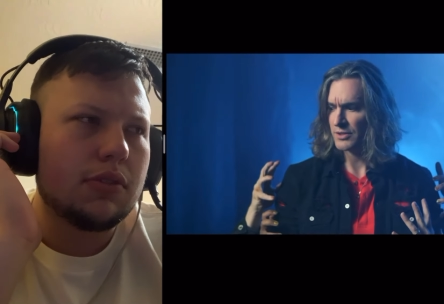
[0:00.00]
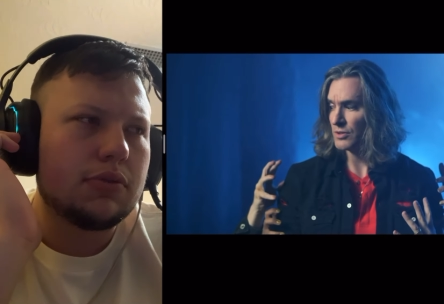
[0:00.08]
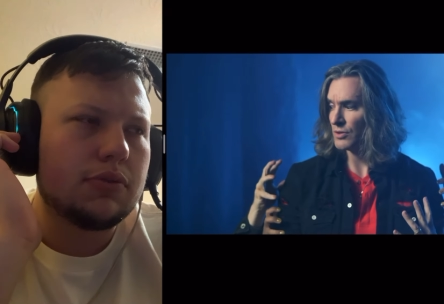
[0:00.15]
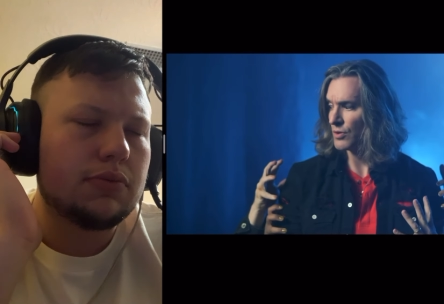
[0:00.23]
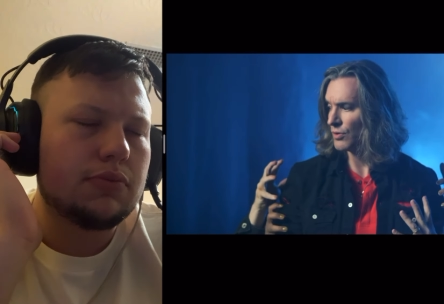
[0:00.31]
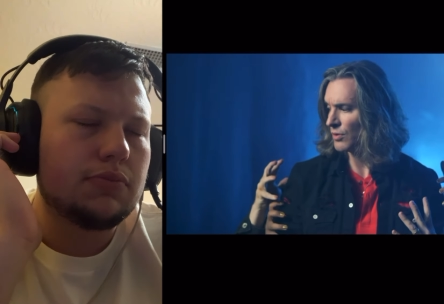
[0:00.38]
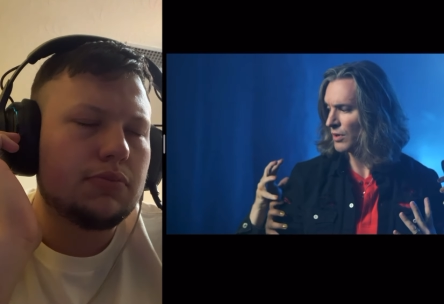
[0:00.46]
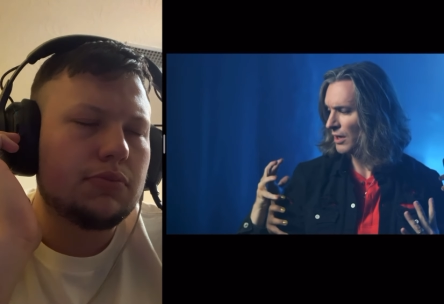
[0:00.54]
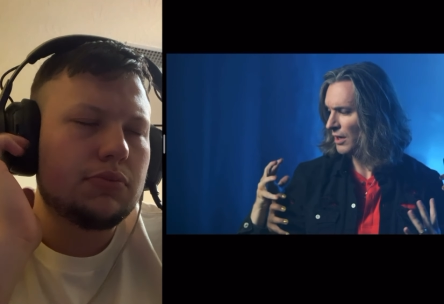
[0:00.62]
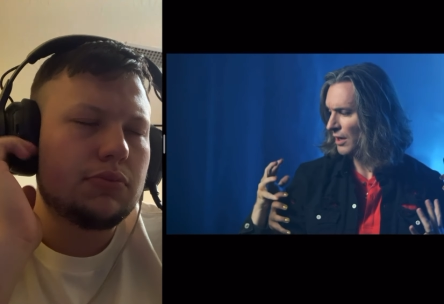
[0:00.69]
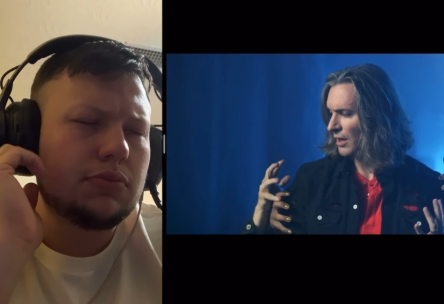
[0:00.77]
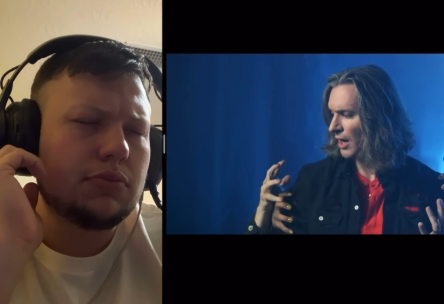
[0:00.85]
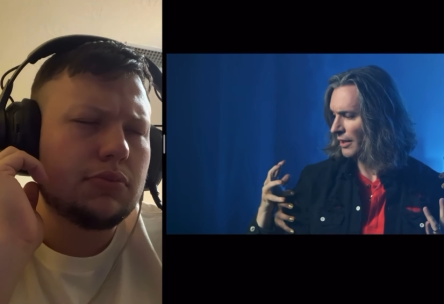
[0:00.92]
Speaker 1: you
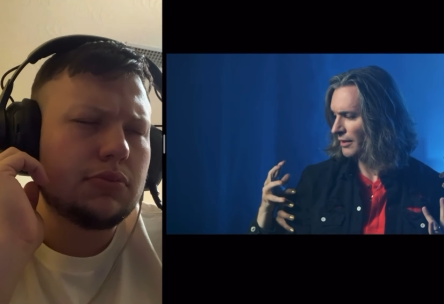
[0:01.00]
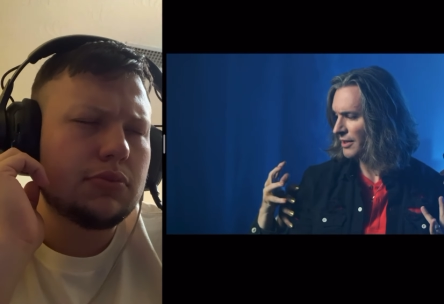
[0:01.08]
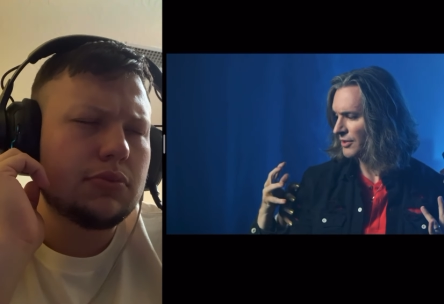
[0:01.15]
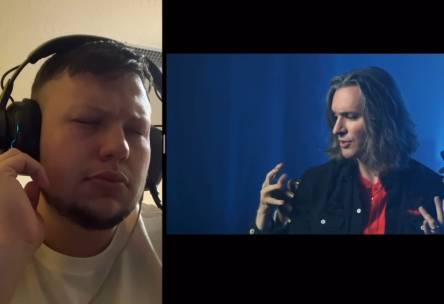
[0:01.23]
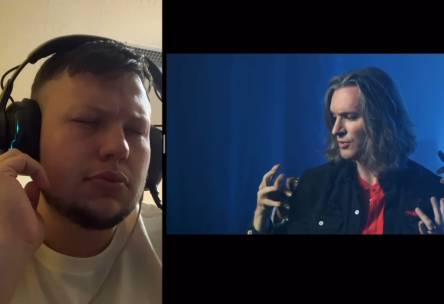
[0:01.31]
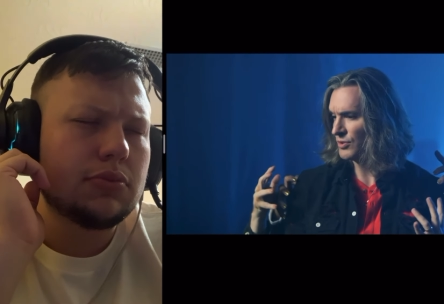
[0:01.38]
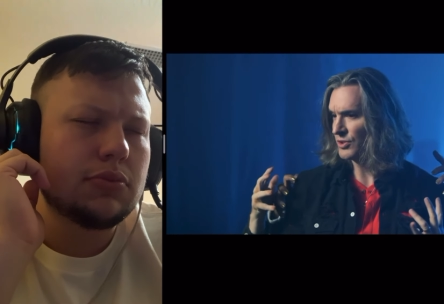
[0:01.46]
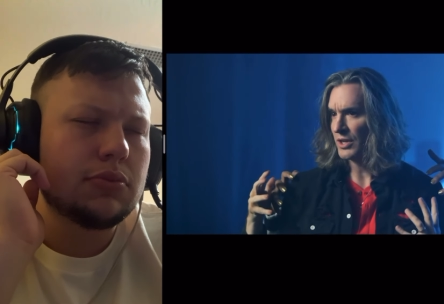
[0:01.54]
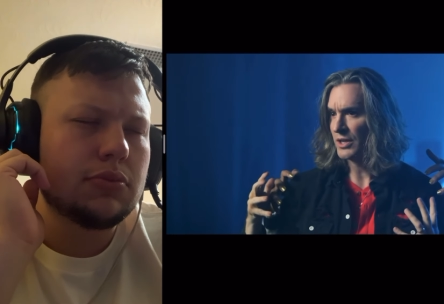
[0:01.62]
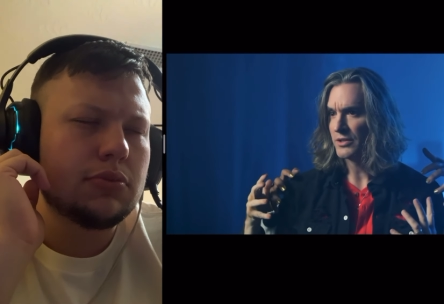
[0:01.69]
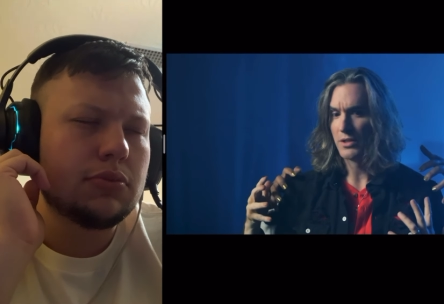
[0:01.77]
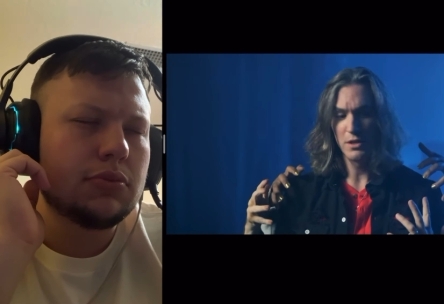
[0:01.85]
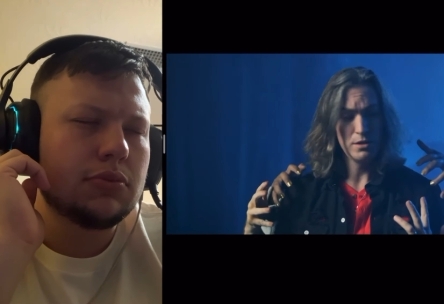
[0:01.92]
unless you
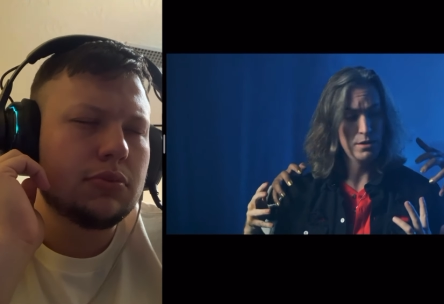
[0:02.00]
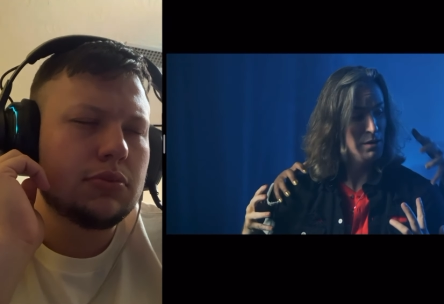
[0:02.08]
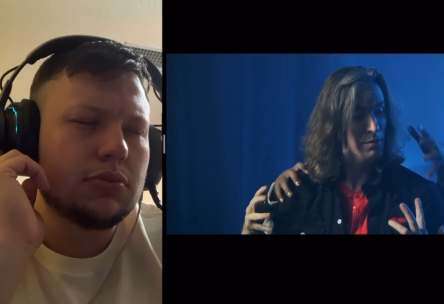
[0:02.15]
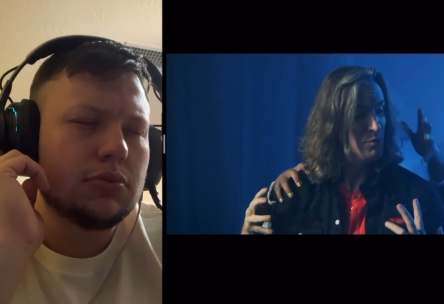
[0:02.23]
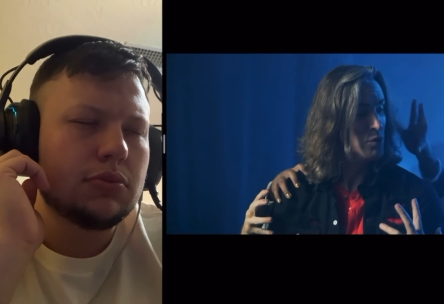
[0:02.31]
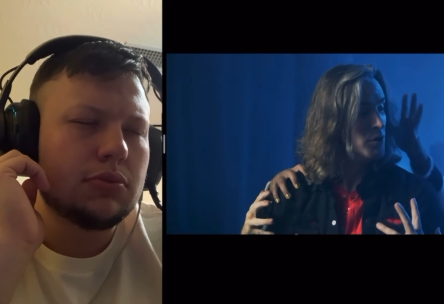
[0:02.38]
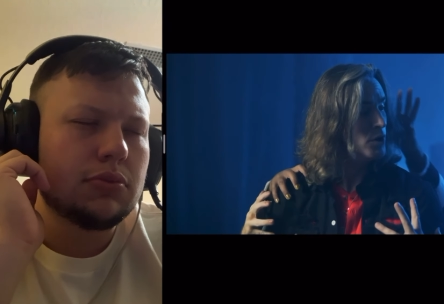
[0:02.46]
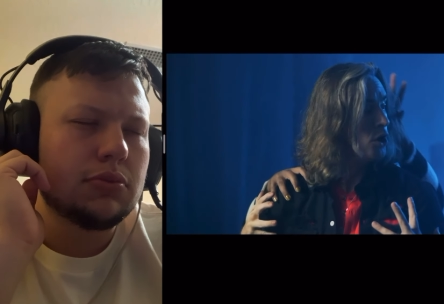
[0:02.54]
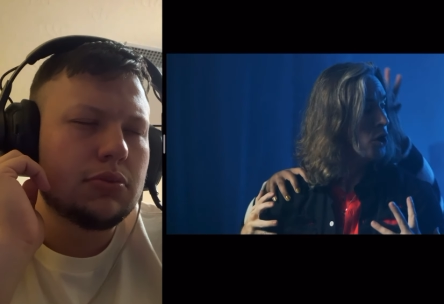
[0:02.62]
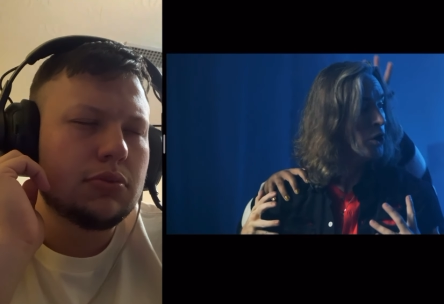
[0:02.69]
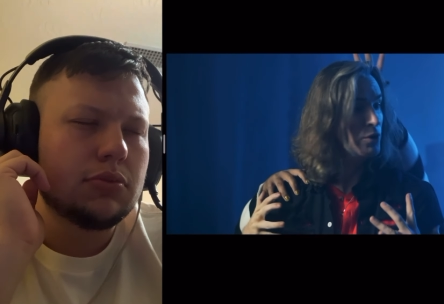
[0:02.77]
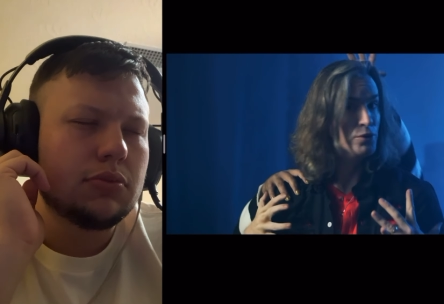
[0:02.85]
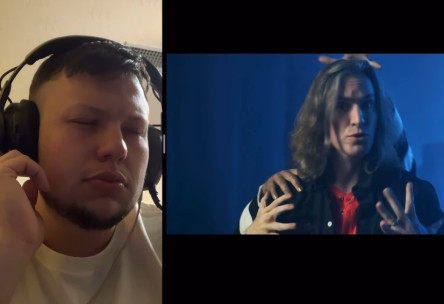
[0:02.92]
change that number
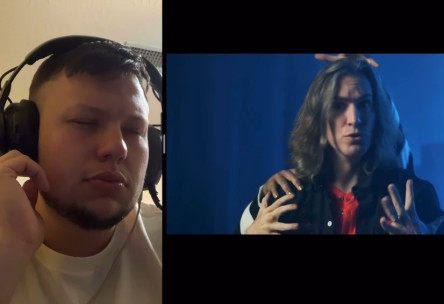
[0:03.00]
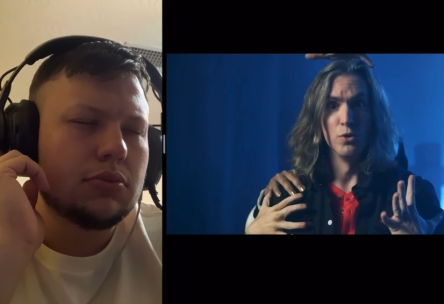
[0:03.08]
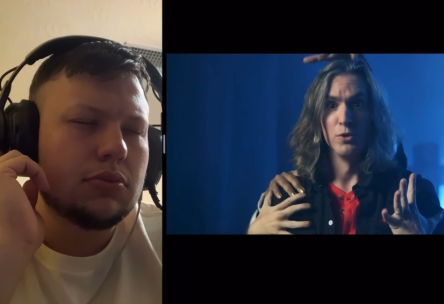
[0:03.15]
on your